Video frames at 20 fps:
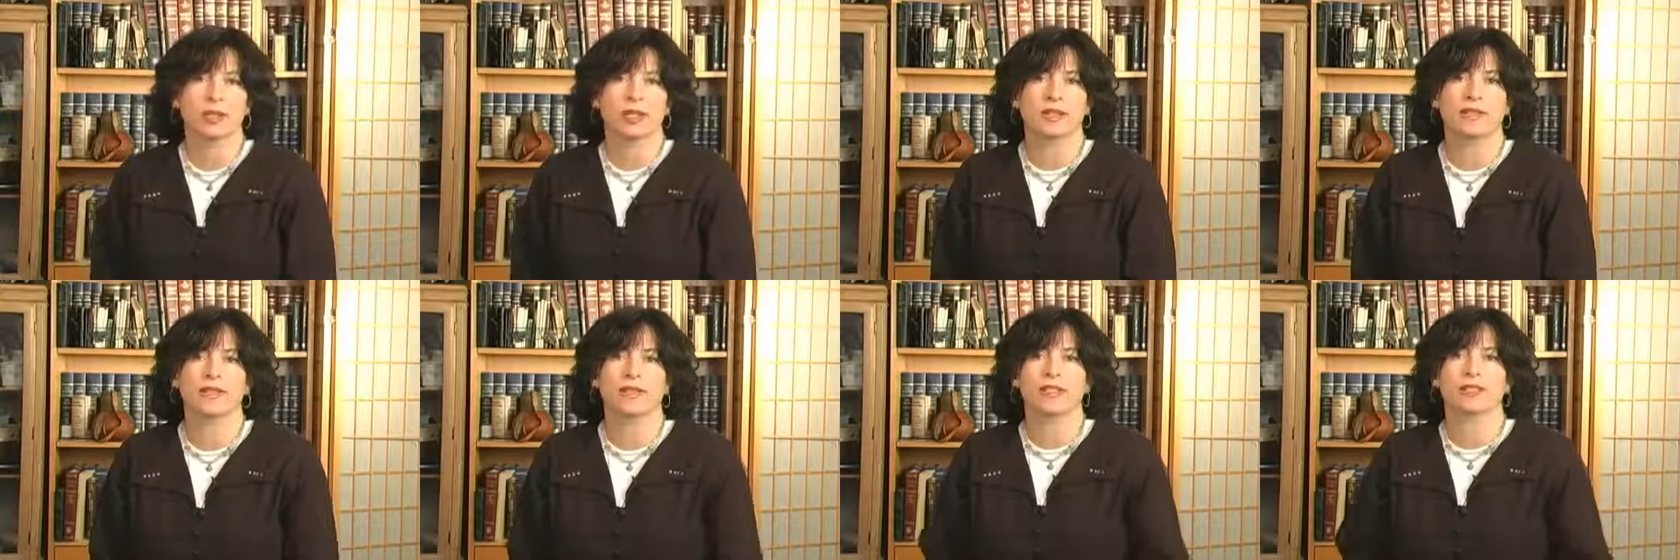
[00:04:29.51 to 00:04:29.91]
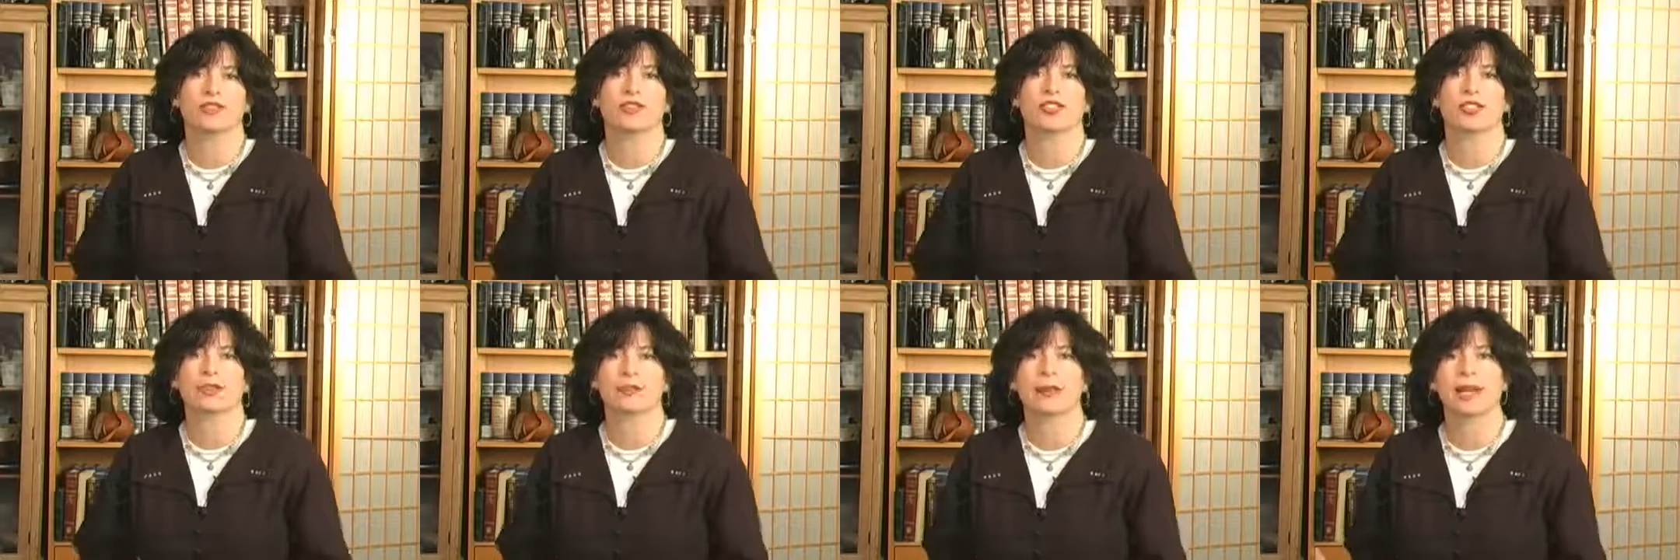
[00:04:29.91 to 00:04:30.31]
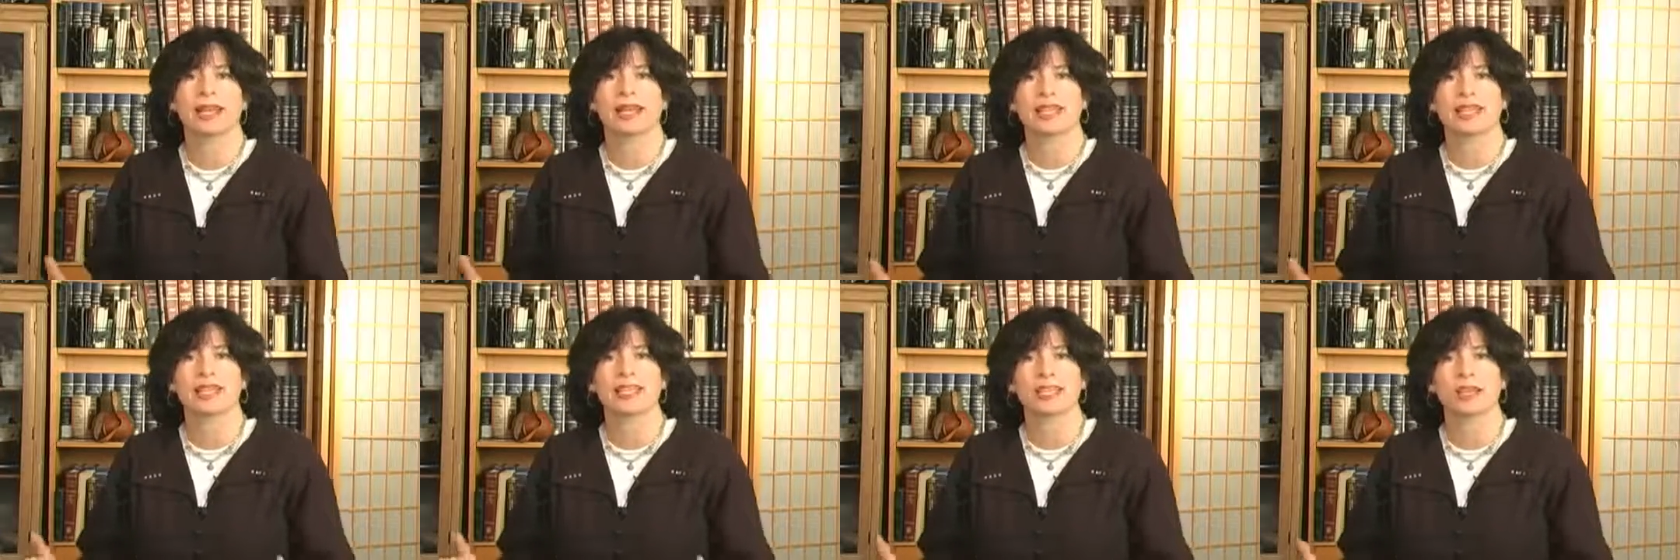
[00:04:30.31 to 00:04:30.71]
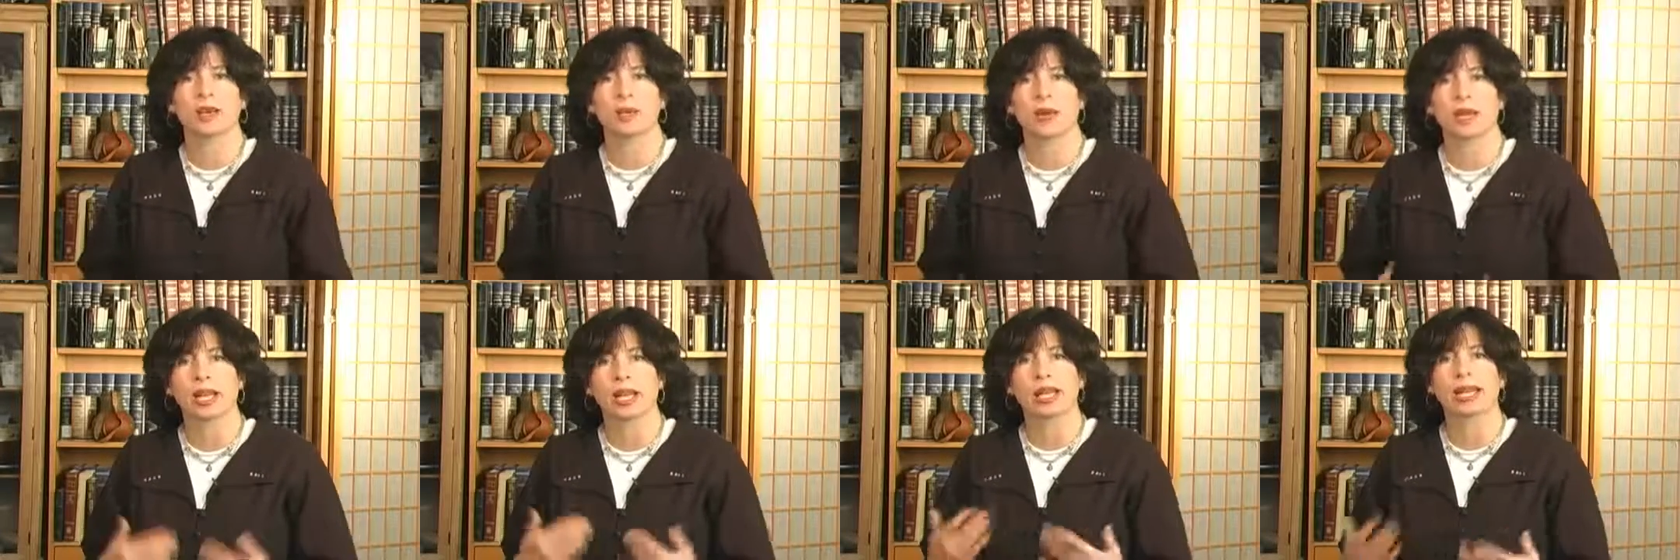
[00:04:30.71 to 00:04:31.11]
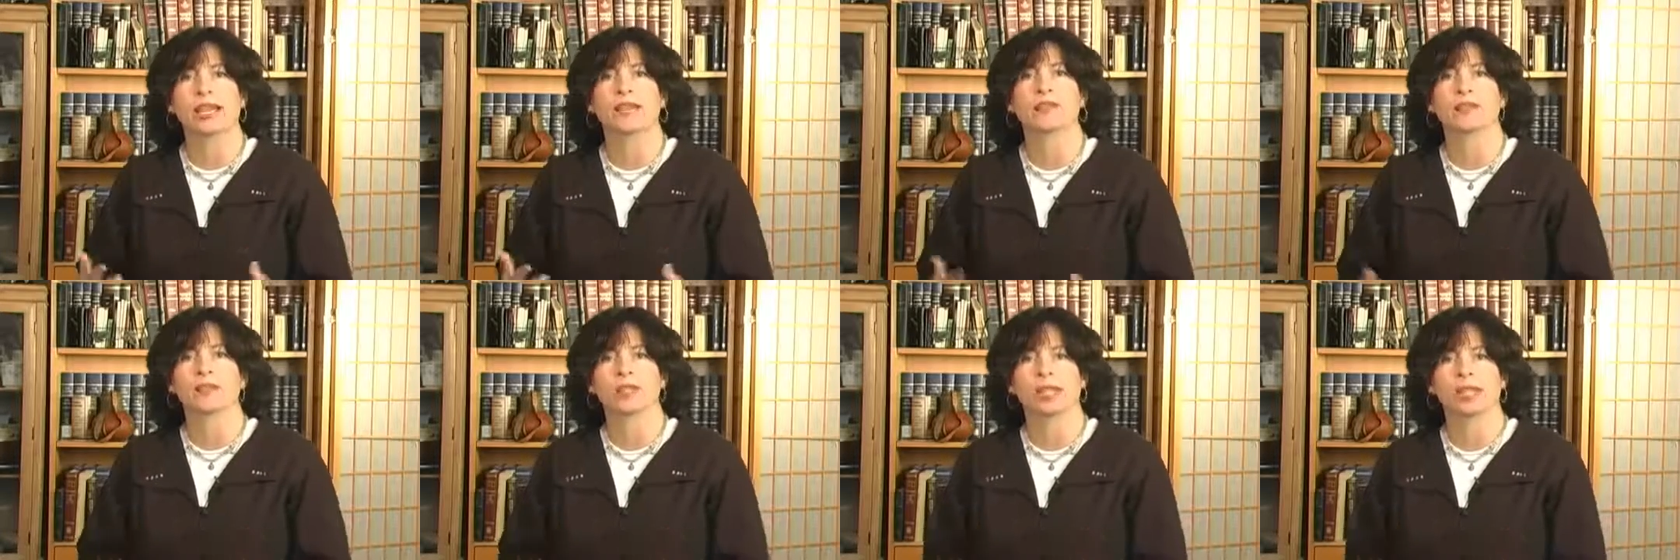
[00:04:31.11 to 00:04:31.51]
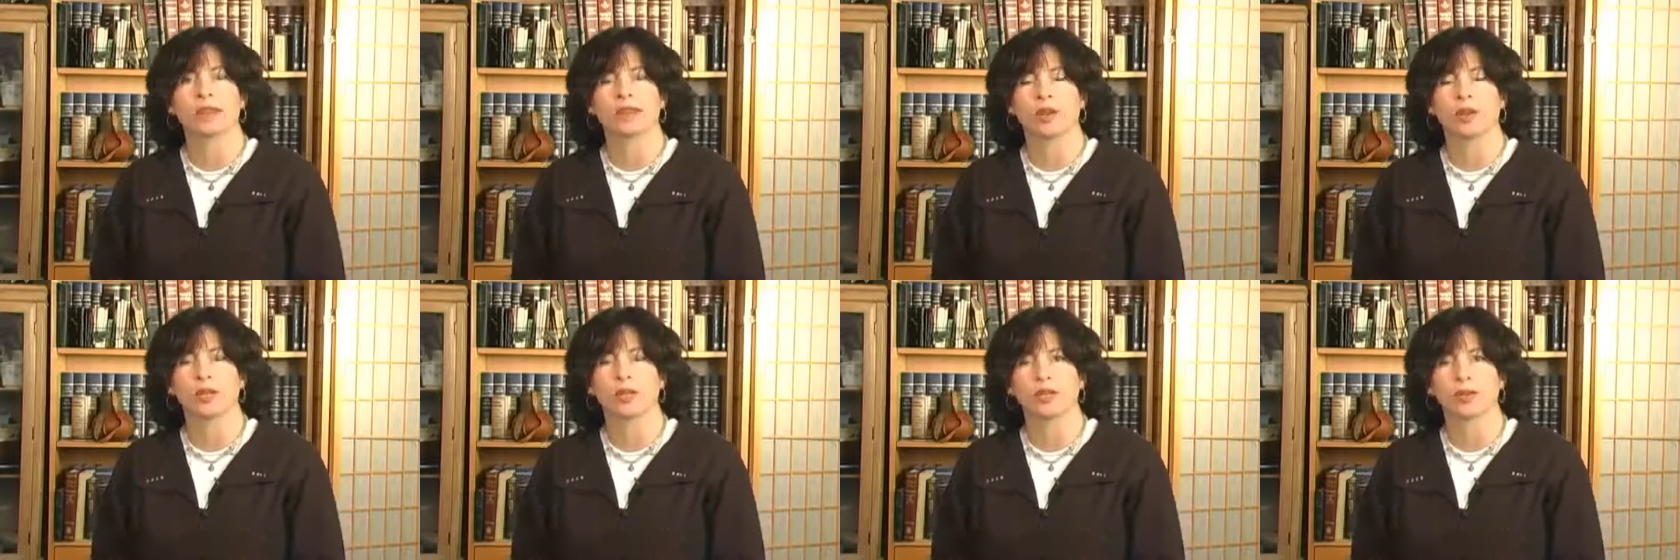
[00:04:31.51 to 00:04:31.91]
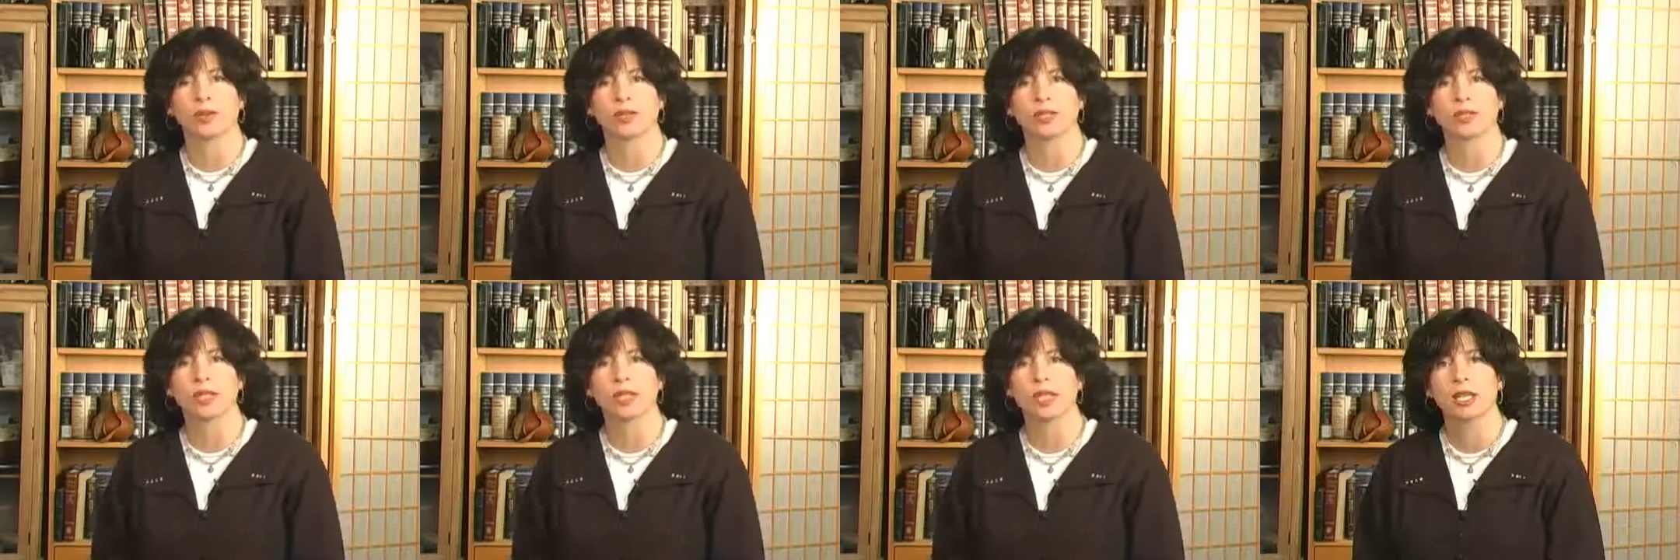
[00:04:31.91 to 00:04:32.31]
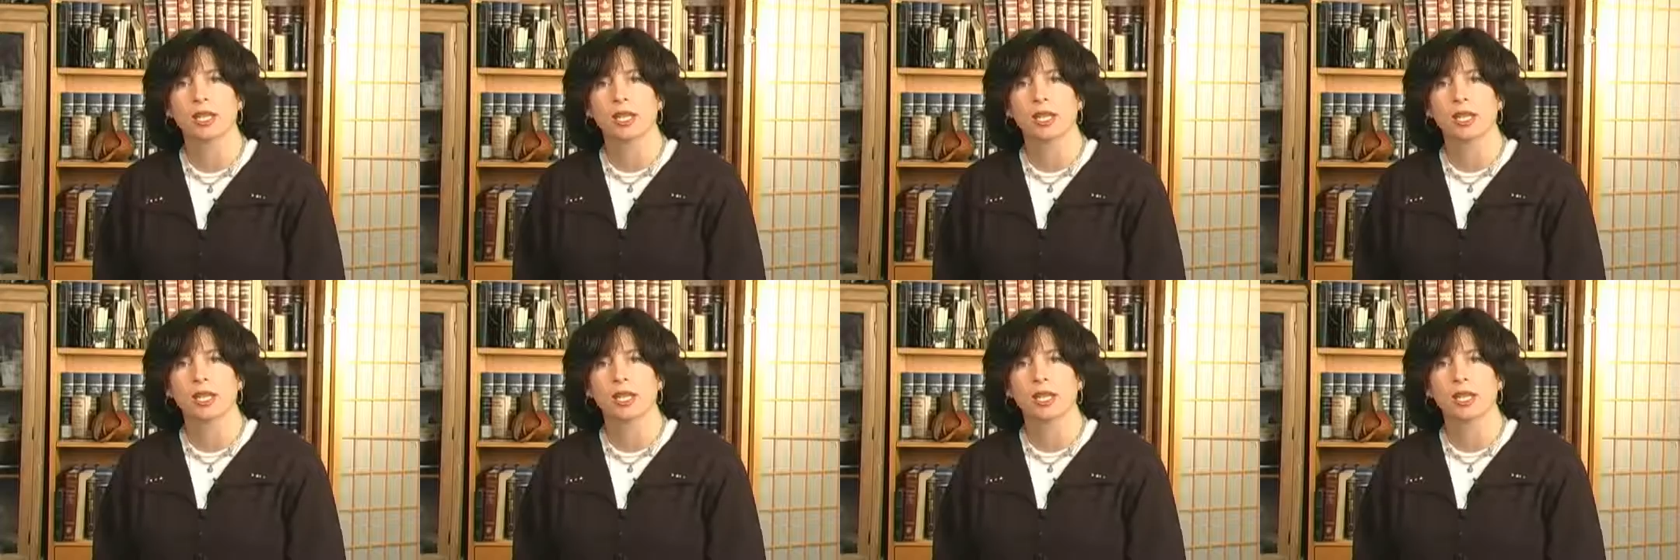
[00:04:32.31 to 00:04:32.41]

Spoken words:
well, that's just my ego and I have to get over it.